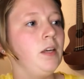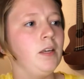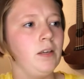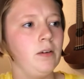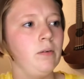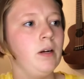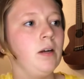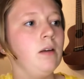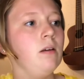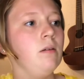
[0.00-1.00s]
Here I
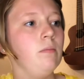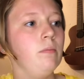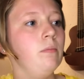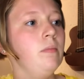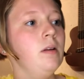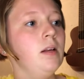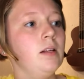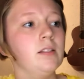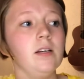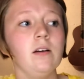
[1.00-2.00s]

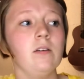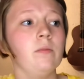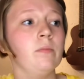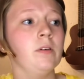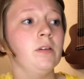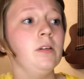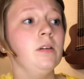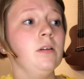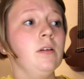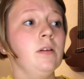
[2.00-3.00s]
am, down on my knees.
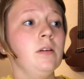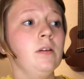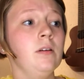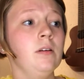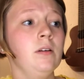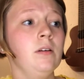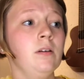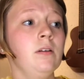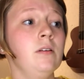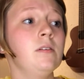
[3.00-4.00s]

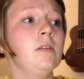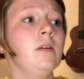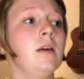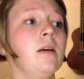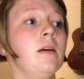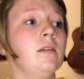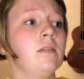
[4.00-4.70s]
peace again.